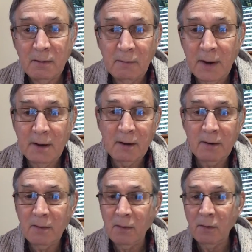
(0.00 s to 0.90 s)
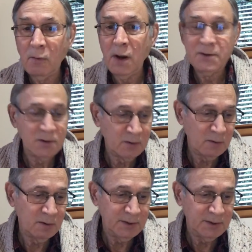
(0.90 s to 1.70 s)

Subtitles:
reader or watcher or